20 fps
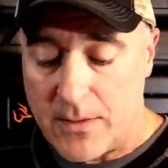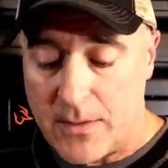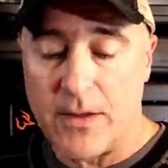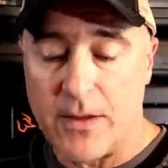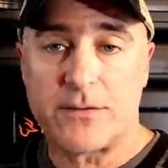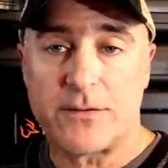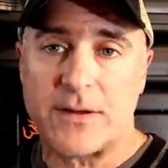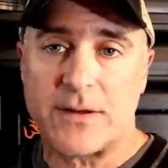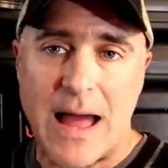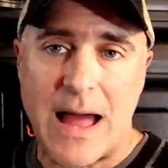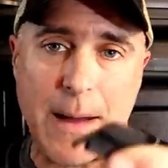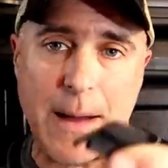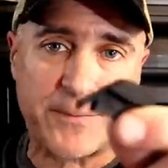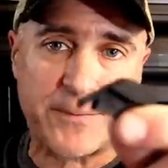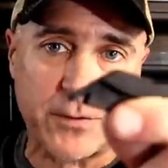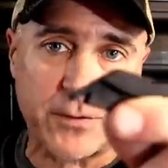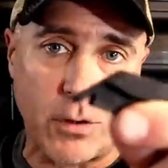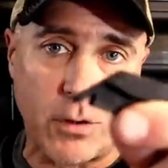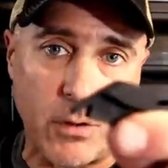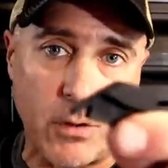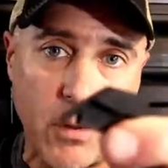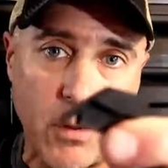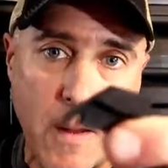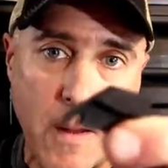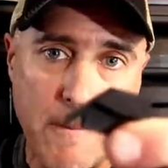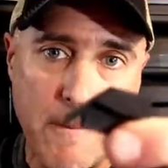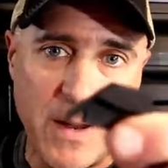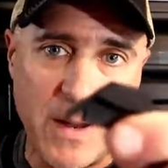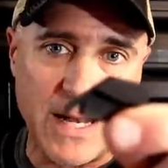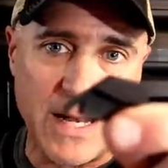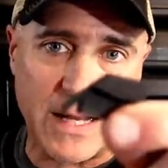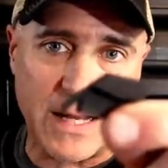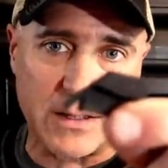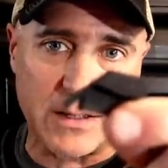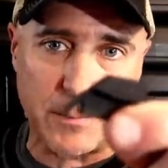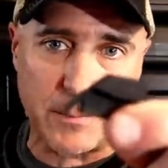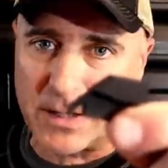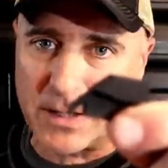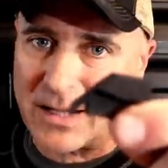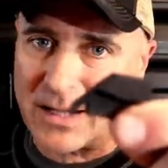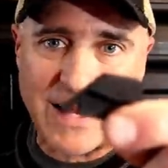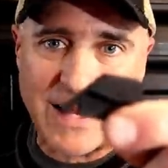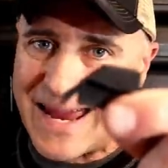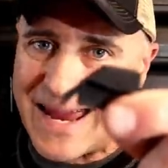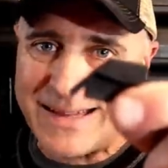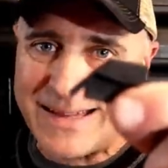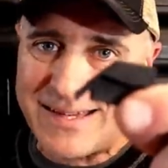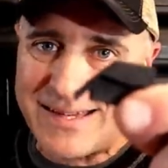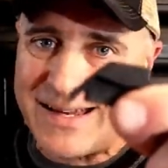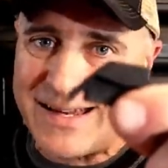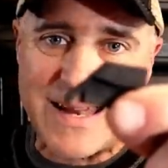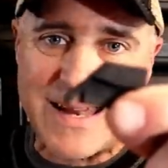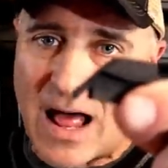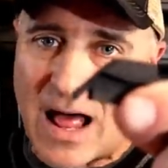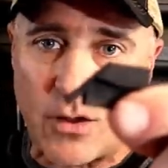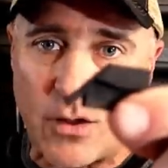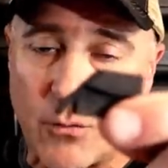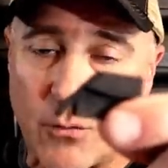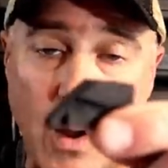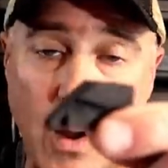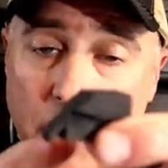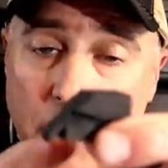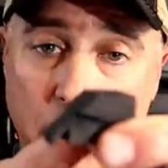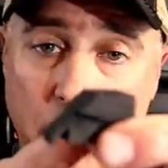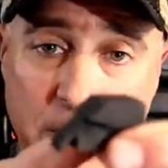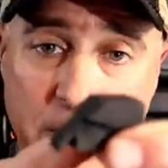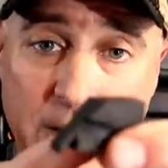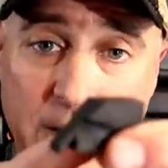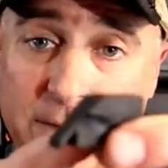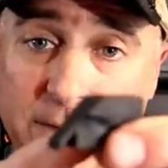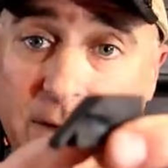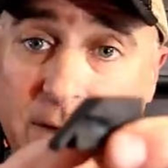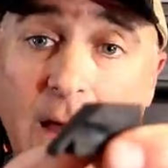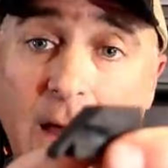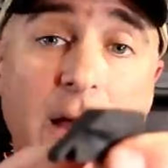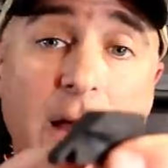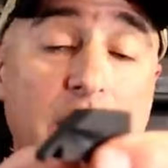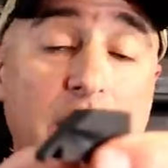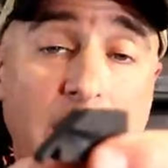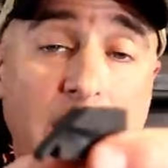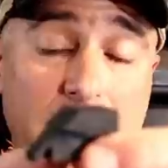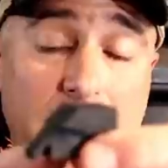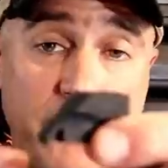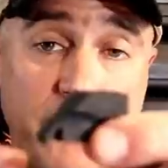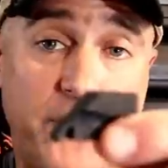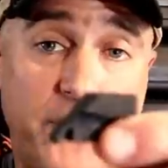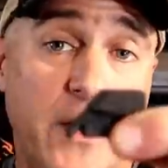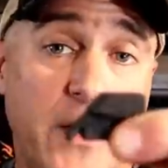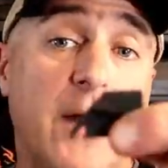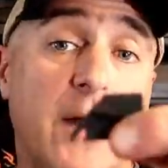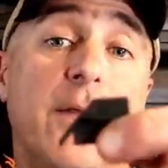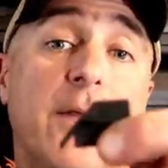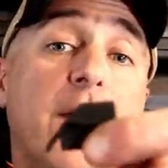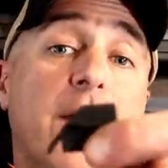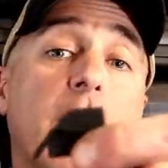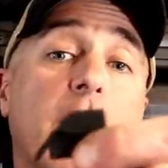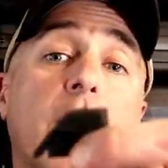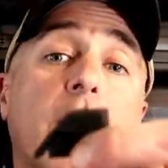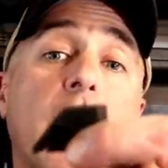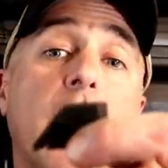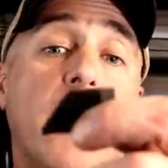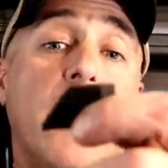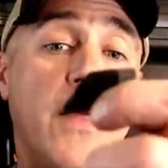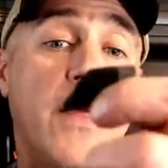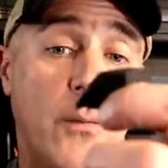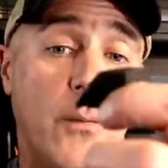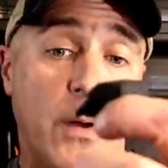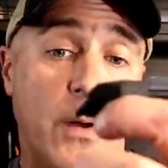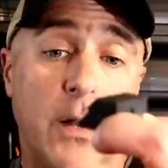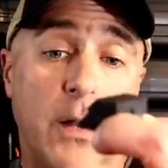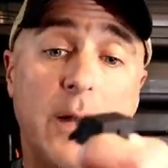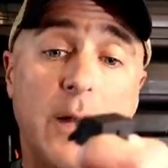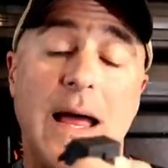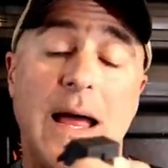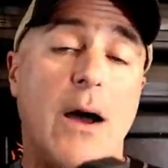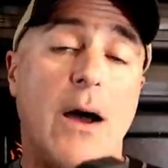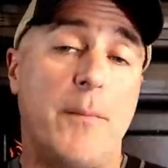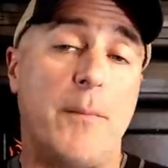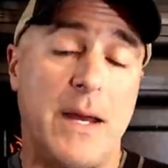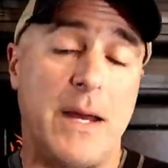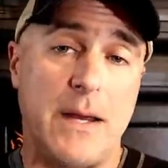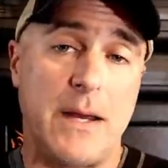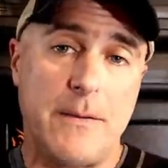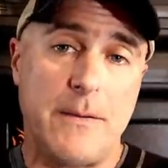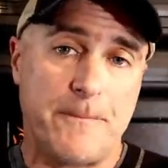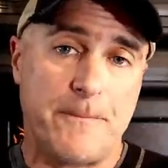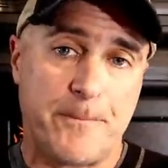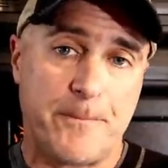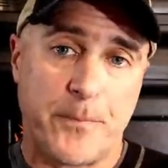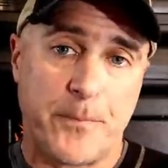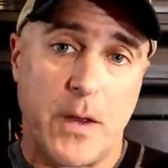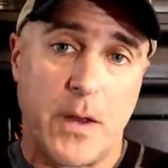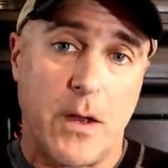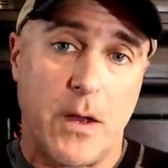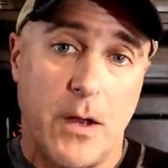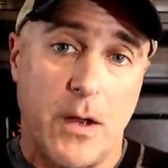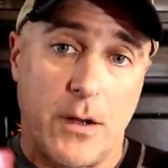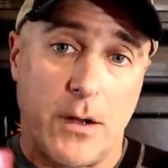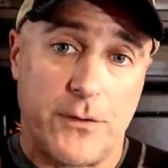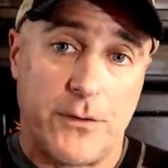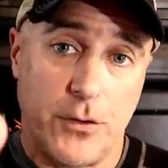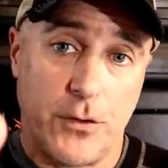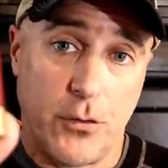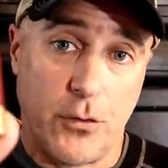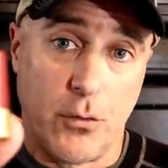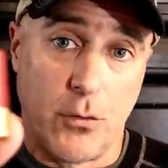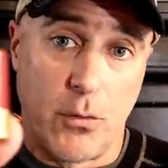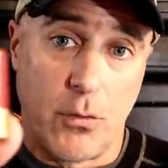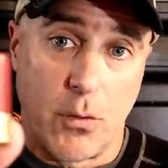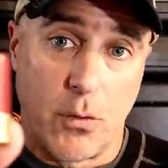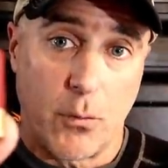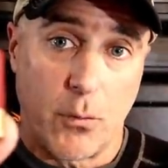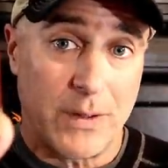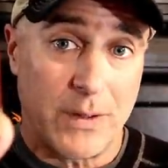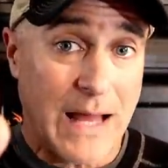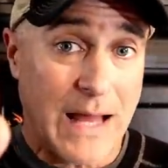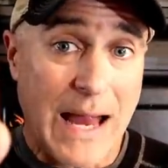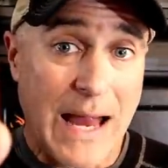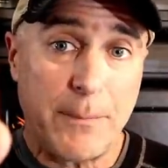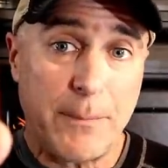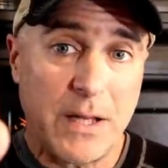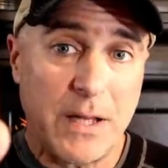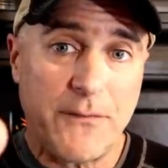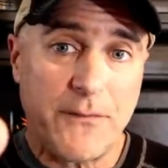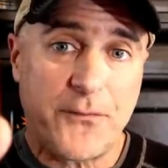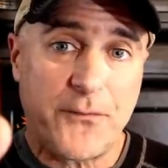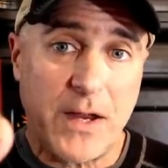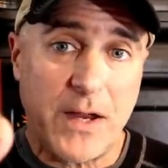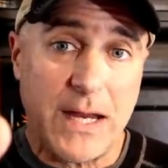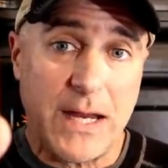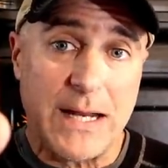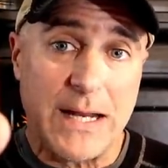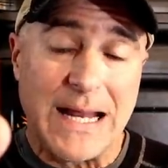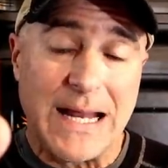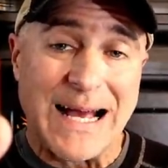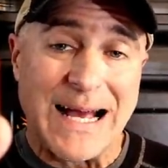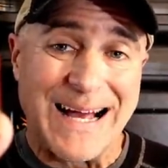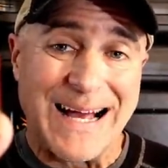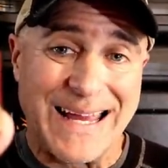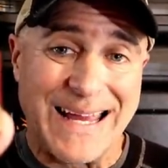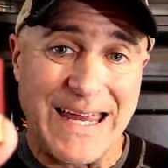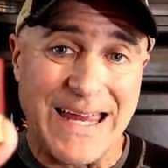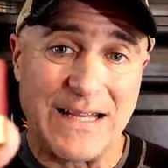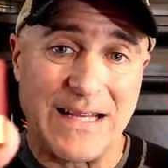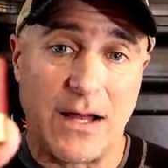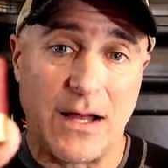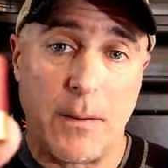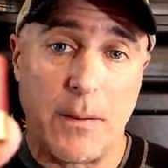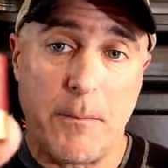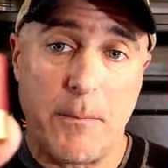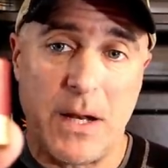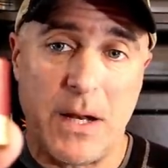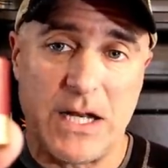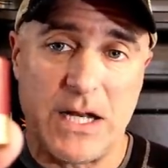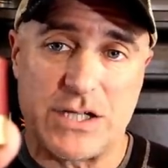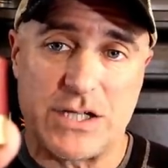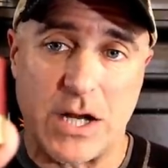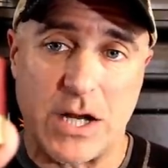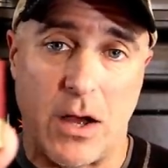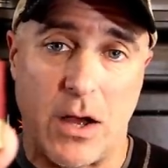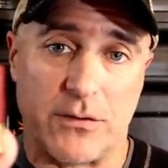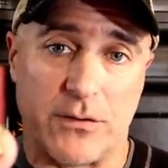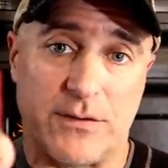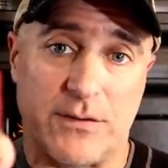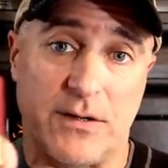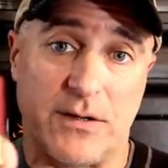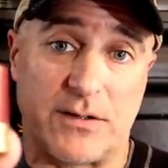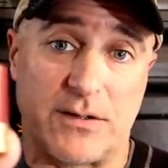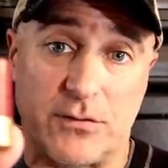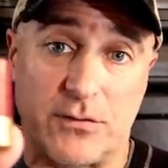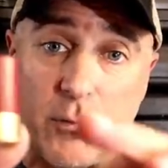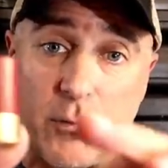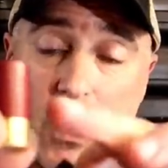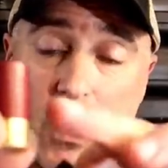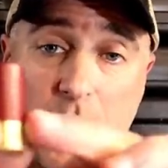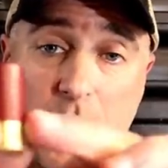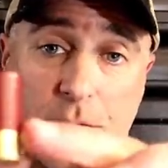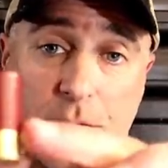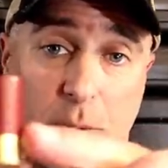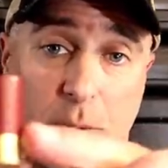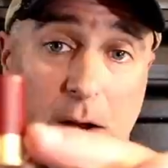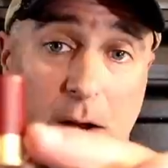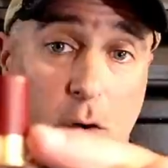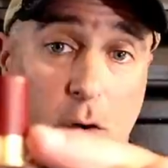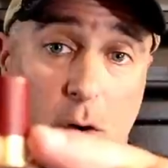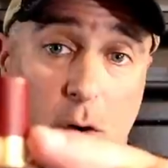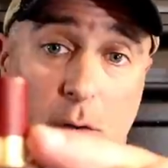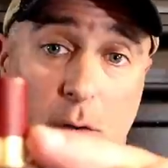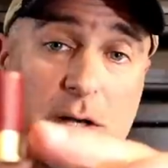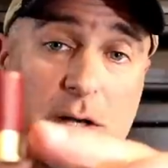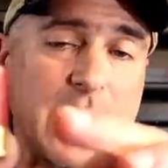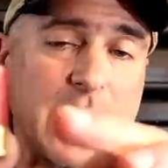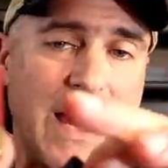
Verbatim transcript: this OpSol mini clip, little eighteen dollar rubber piece that I can fit in there that will allow me to reliably feed Aguila mini shells. This is one and three quarter